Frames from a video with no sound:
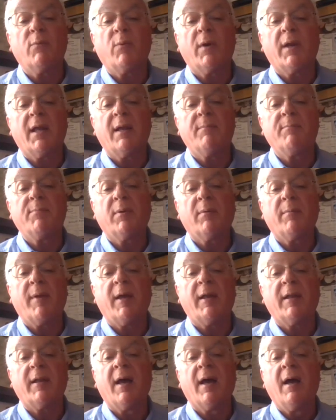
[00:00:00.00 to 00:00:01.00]
would
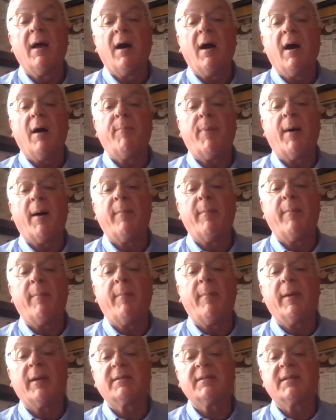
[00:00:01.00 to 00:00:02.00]
implement a
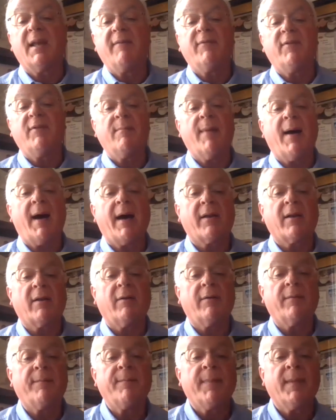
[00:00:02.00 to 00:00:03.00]
public safety model.